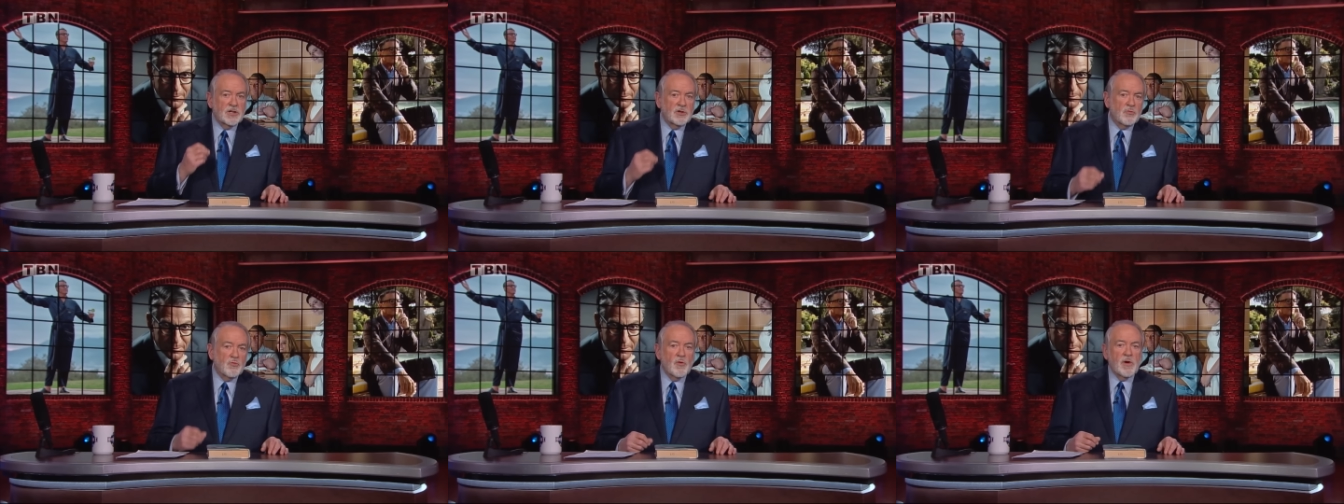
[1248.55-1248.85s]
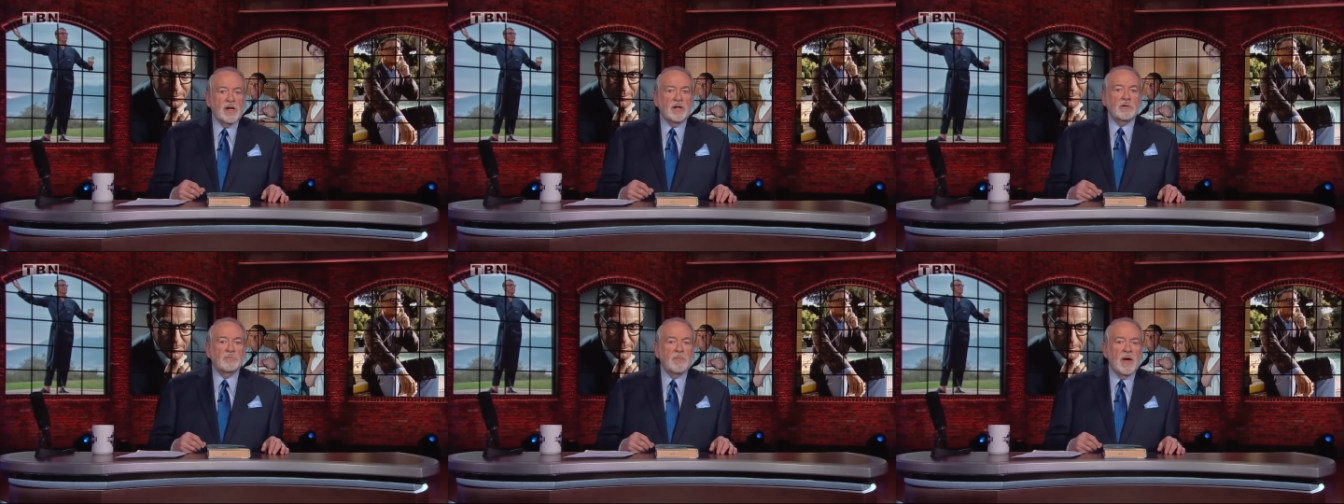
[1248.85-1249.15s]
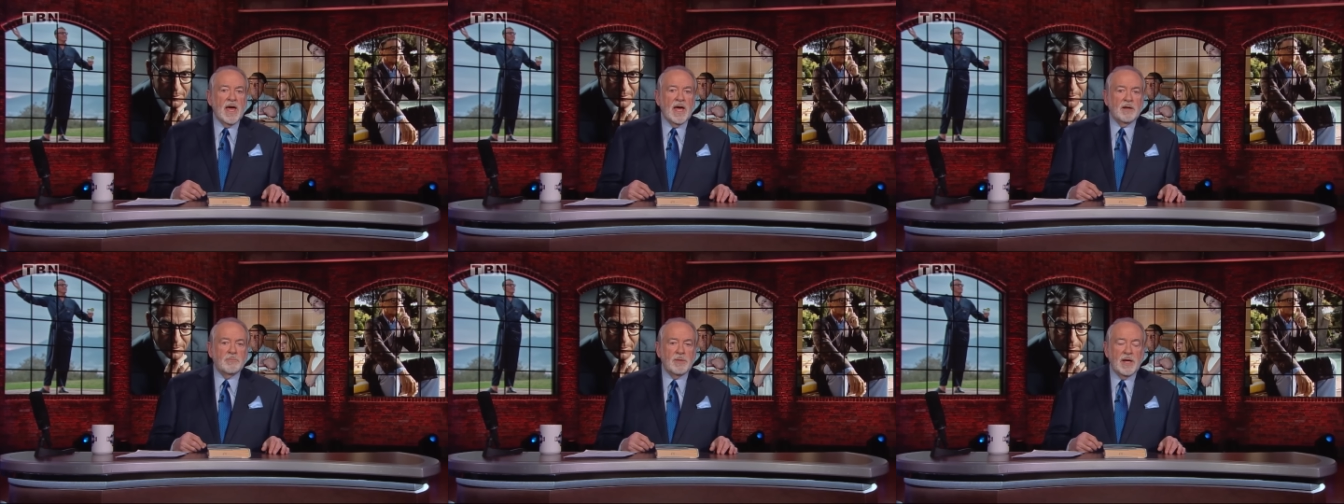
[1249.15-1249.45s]
the real
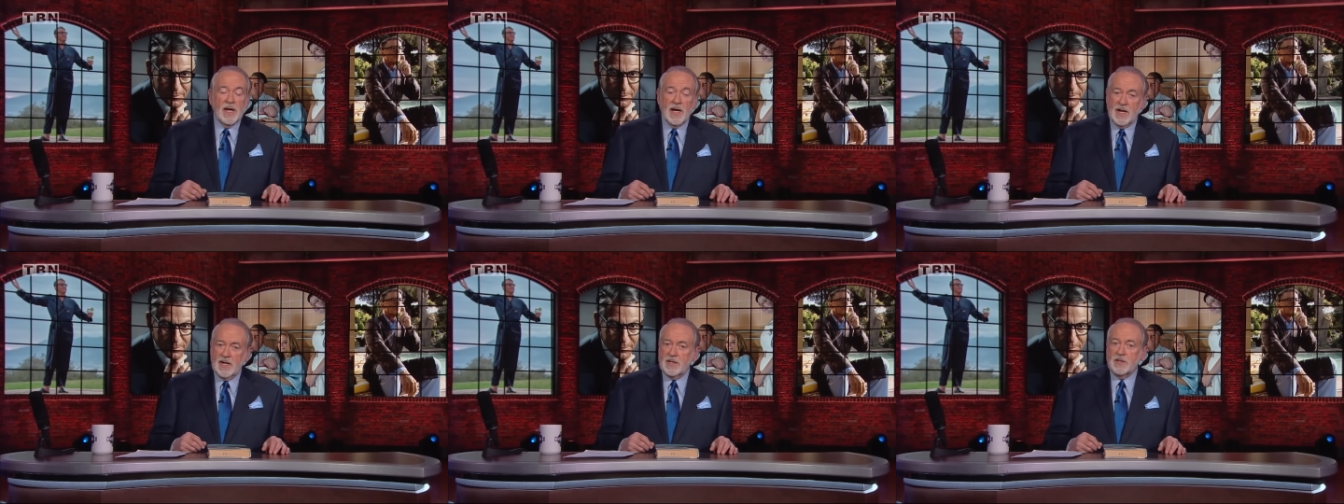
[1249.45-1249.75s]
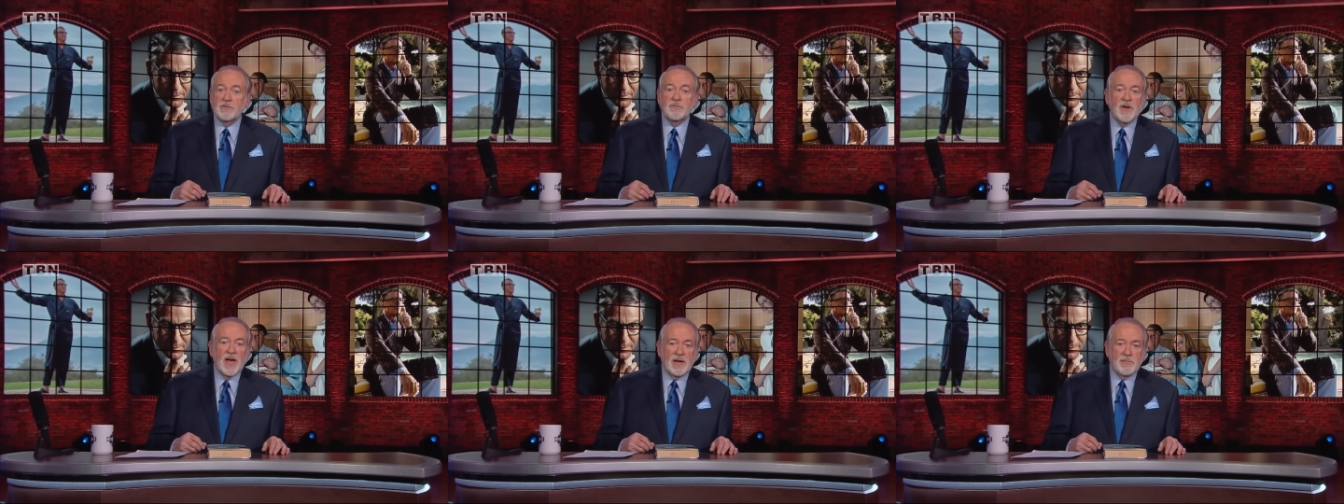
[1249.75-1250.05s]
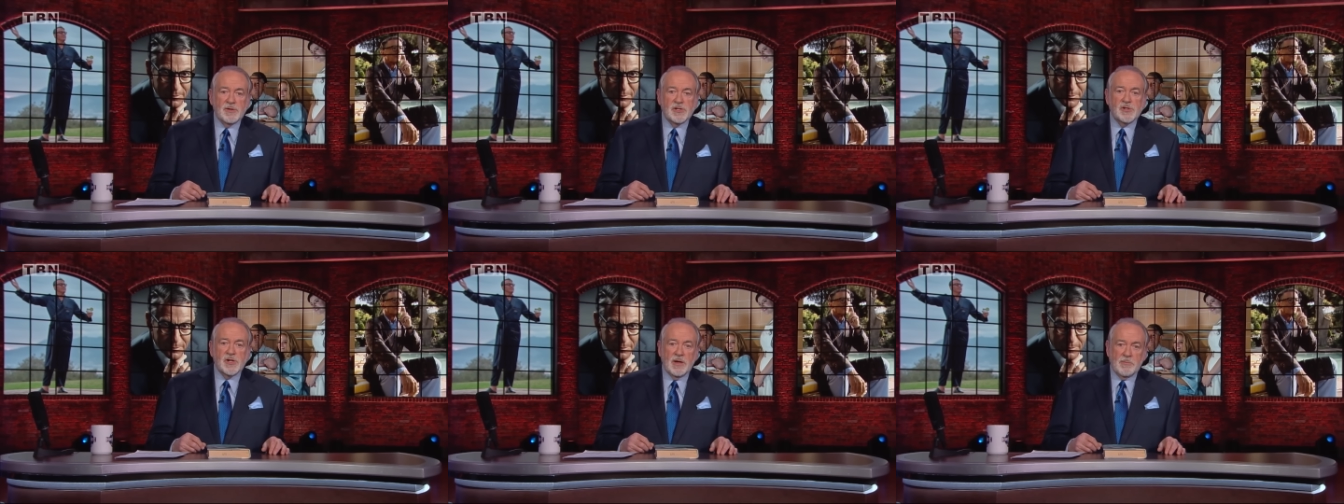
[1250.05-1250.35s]
man behind the
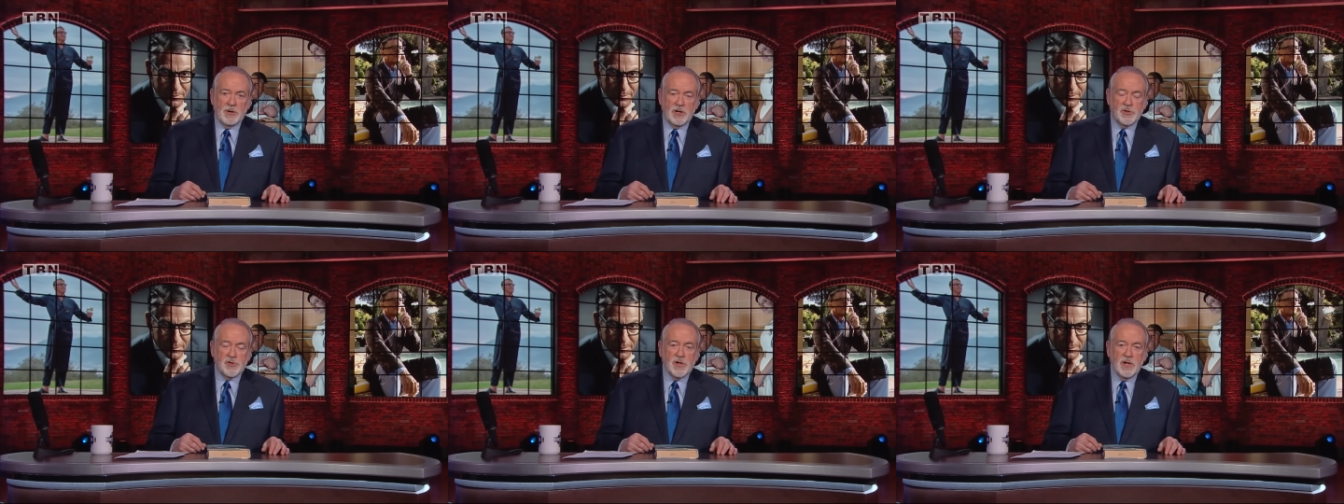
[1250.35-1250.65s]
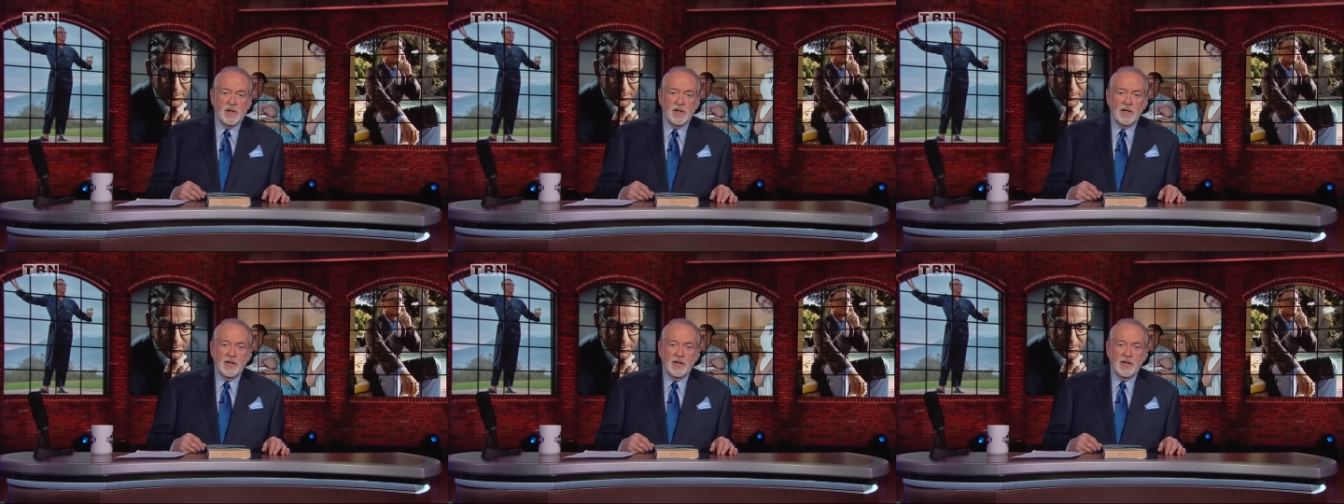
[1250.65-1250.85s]
famous image.